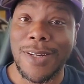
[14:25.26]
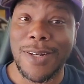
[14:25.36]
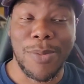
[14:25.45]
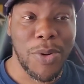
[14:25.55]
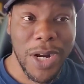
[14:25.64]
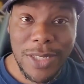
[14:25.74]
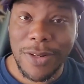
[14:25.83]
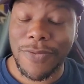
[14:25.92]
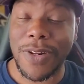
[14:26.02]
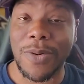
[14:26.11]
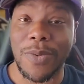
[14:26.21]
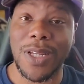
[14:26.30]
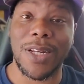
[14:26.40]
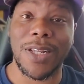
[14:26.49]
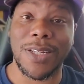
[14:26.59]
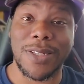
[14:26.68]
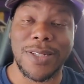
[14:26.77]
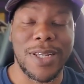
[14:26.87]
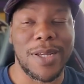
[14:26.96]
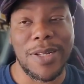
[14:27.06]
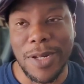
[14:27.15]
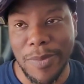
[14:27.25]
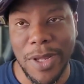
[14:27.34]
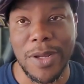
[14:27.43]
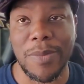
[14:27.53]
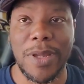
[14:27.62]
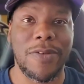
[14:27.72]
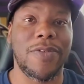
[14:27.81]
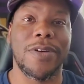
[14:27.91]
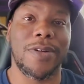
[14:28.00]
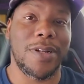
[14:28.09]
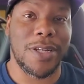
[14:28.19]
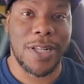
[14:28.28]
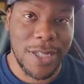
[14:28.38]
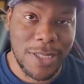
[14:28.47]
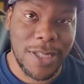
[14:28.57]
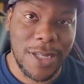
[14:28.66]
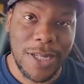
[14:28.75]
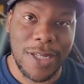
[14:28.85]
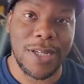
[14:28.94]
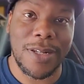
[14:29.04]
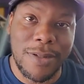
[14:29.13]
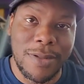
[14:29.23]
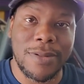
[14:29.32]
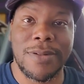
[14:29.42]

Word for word: the Browns are finna win this. And then, you know, Baker Mayfield did his thing and